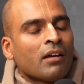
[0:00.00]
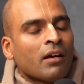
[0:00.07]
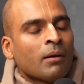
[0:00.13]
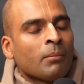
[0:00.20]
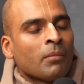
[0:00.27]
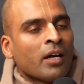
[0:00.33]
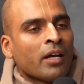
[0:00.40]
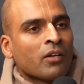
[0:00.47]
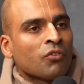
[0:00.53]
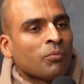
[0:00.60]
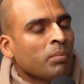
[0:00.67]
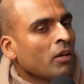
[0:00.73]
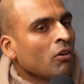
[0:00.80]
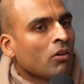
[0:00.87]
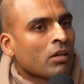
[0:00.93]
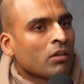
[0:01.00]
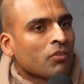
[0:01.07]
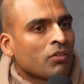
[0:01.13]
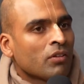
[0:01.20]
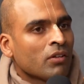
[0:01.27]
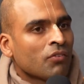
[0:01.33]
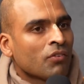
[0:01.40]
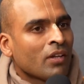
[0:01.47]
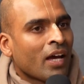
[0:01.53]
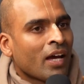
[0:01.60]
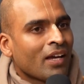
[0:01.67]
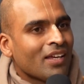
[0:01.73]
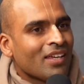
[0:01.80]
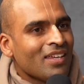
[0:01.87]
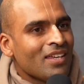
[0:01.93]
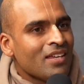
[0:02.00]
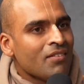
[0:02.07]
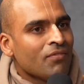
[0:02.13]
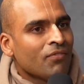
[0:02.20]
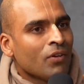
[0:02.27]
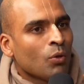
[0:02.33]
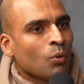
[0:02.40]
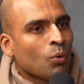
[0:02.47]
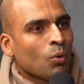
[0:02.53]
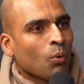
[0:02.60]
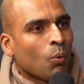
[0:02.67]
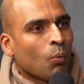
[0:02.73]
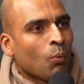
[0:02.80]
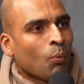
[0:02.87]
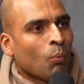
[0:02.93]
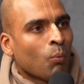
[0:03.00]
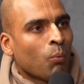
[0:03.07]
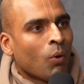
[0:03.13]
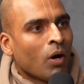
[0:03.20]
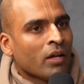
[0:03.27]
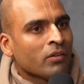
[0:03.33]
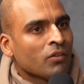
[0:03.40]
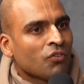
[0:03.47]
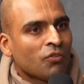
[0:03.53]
and my experience is that even one